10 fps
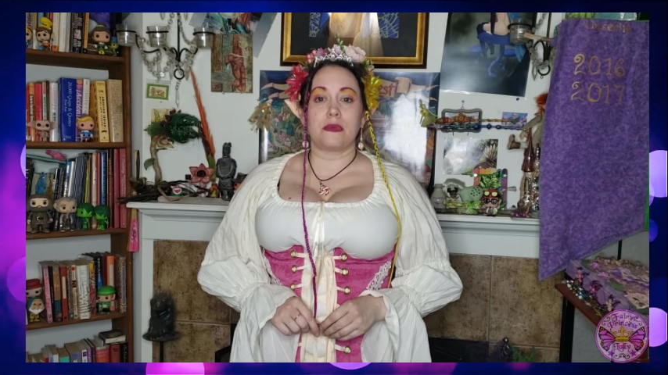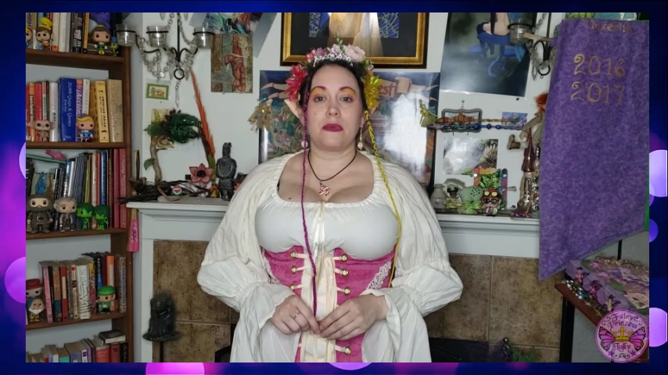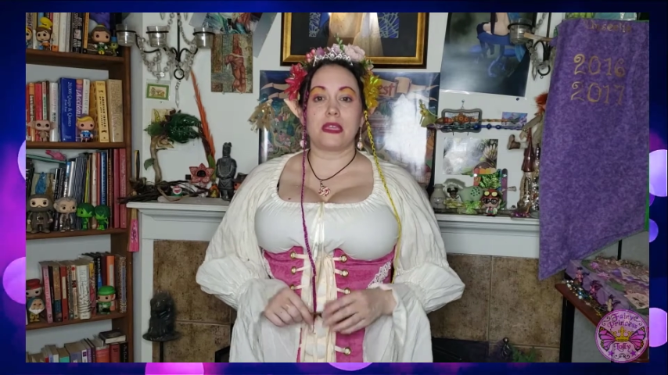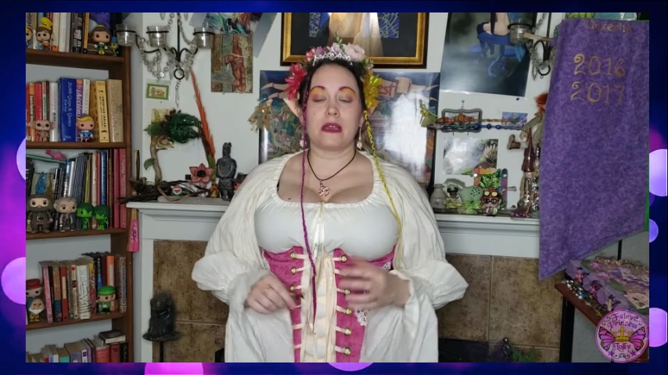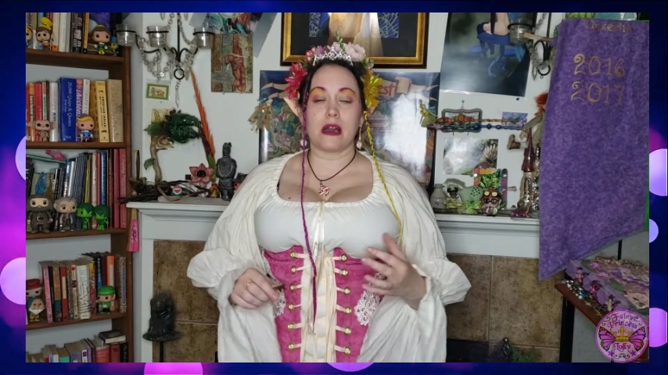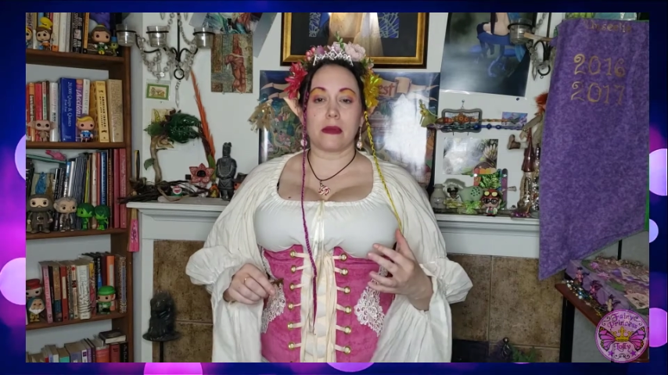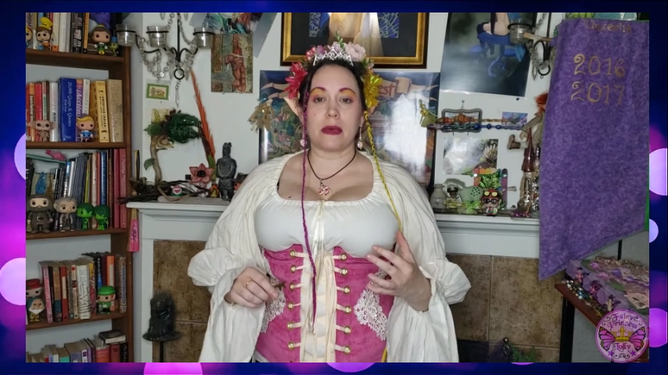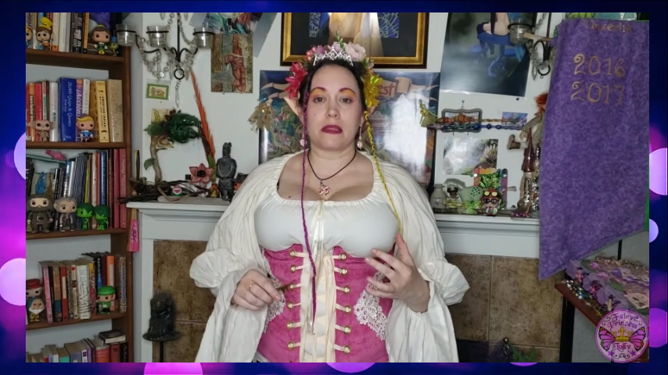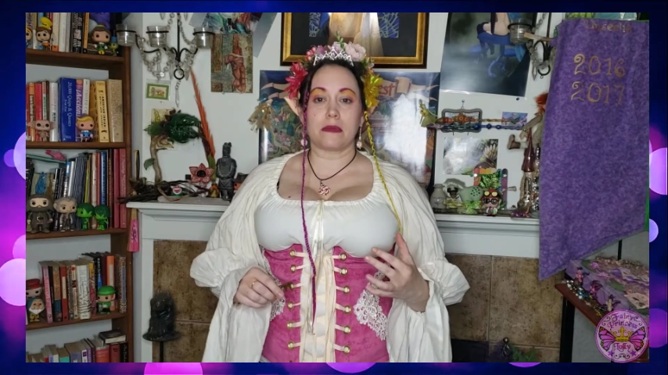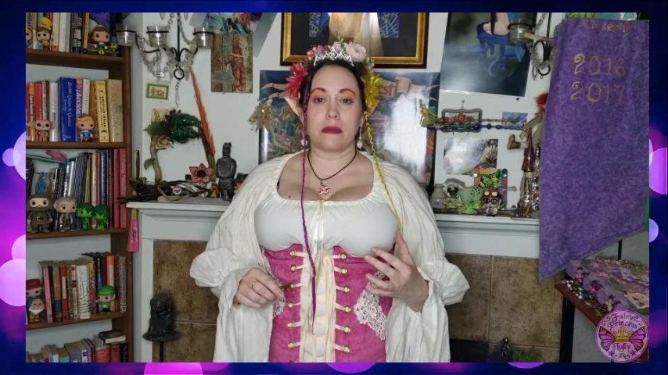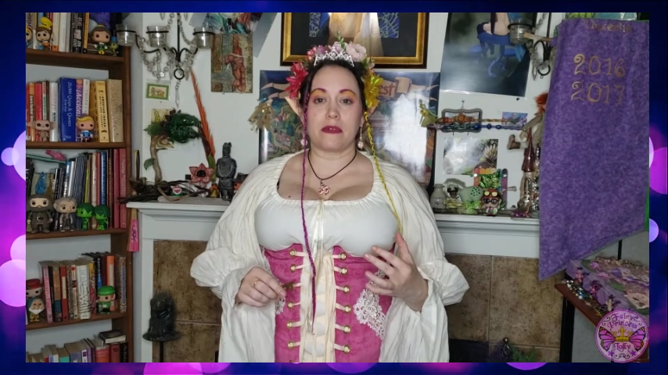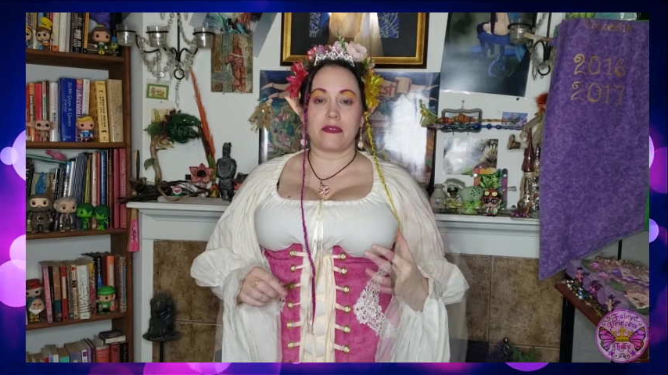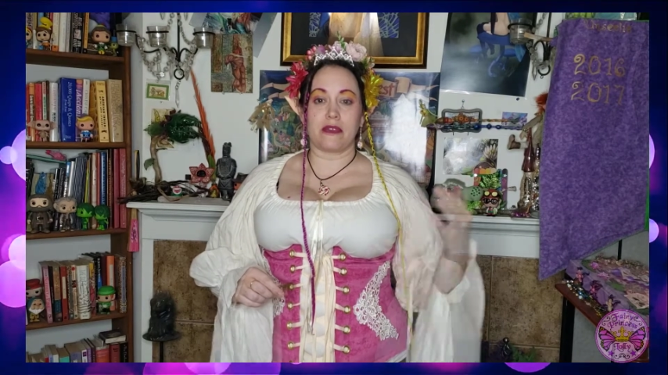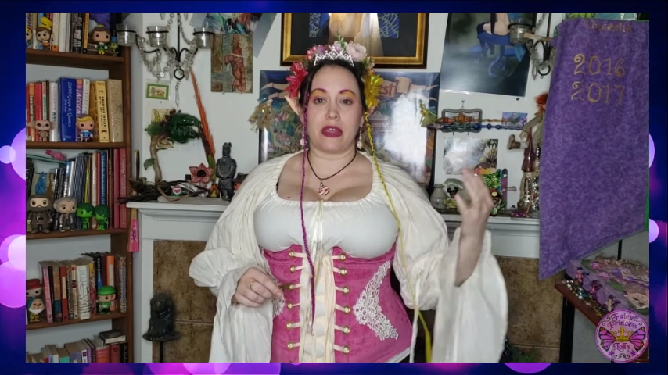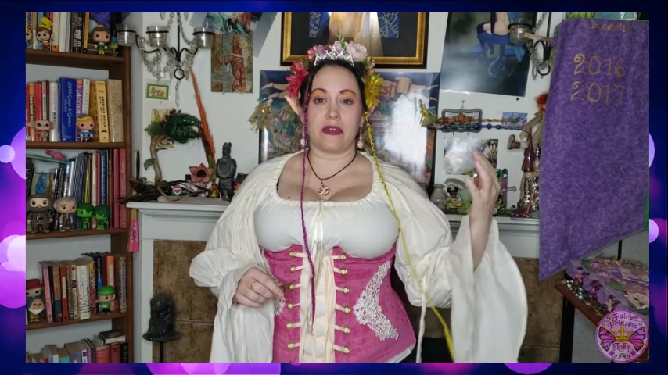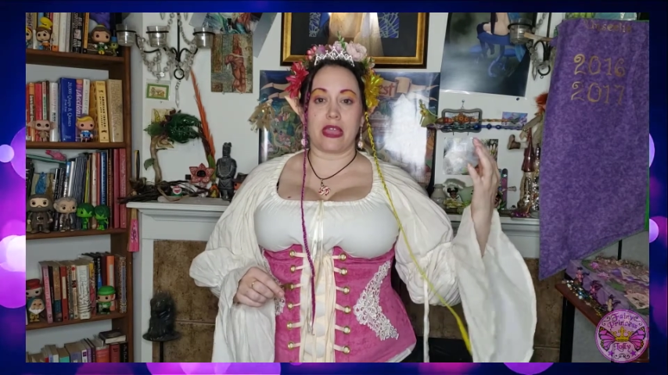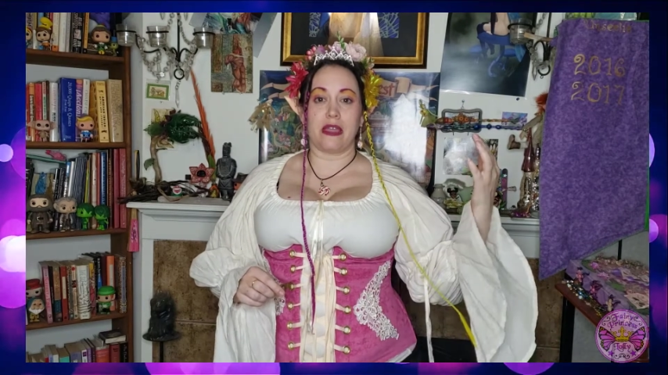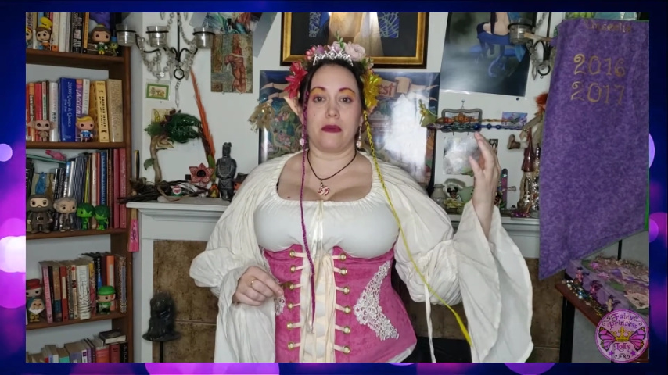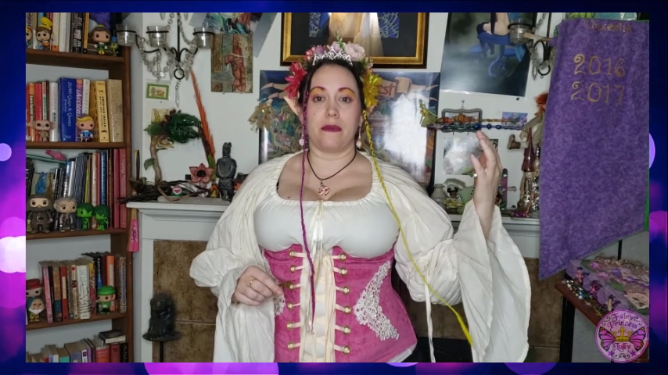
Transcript: when we talk about the realm of fairy,